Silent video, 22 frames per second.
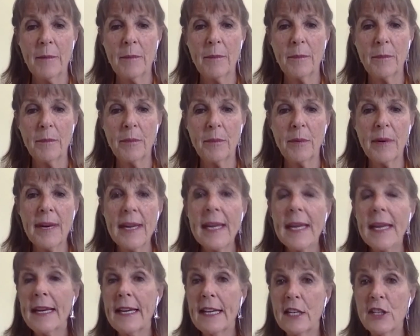bring
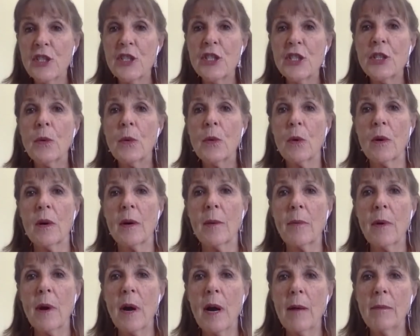an issue or a
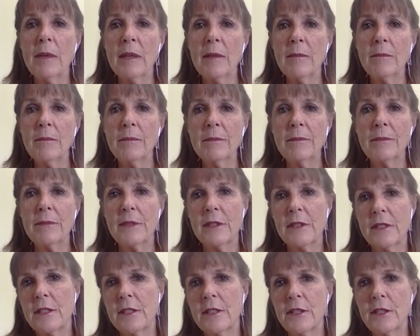problem
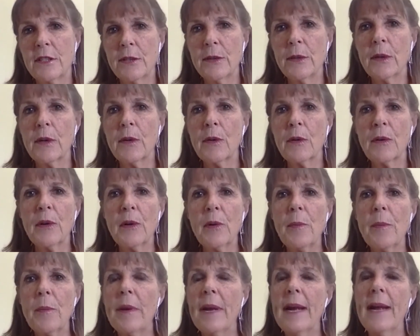to a
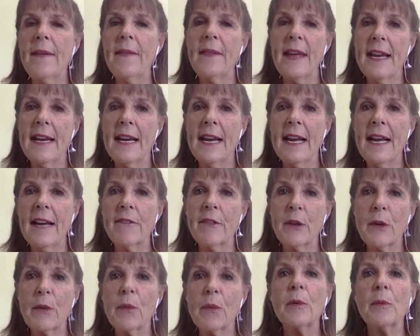group and then have
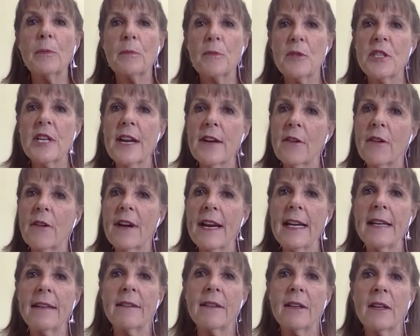the group
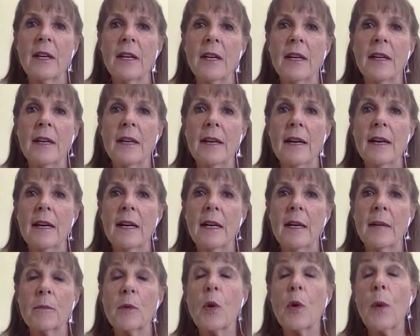generate
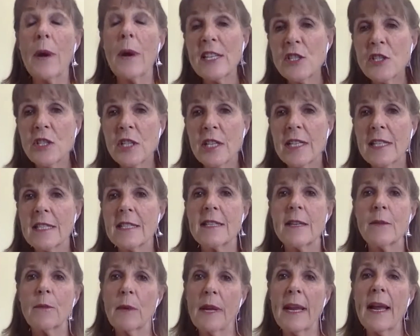questions
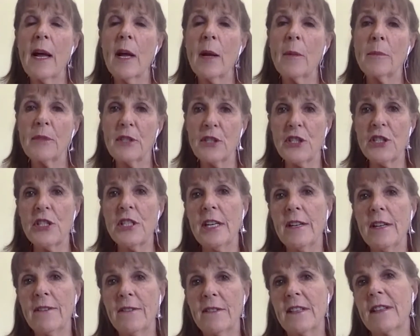that will help
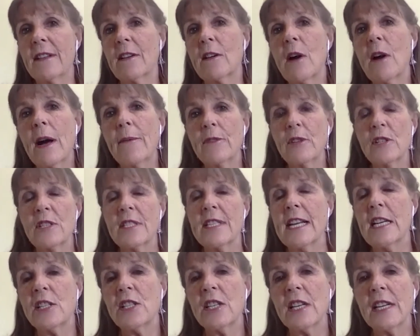shift the
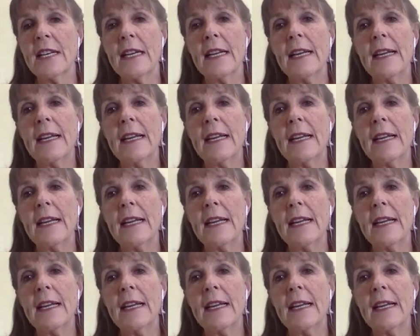conversation.